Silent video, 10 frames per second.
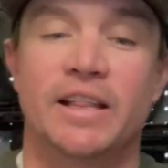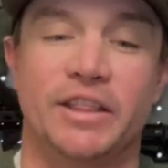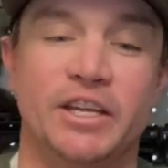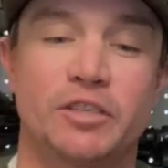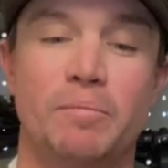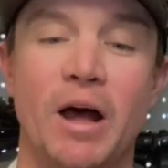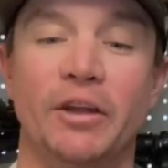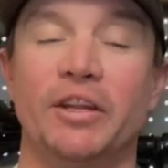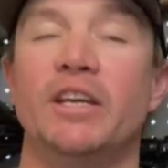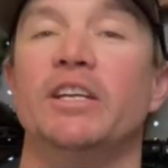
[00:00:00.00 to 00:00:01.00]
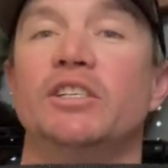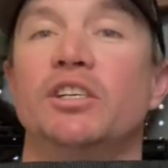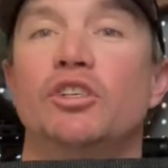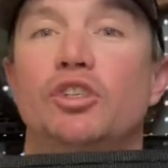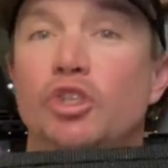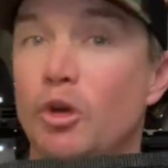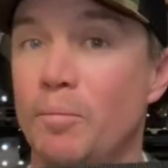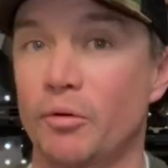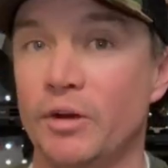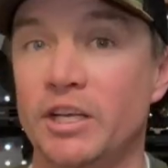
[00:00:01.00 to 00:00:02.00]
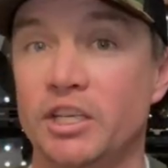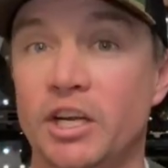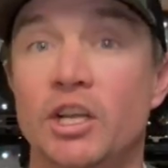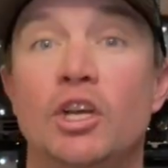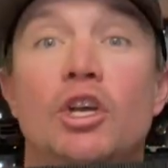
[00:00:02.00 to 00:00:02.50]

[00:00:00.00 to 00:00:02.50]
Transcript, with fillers: This belt is super rigid,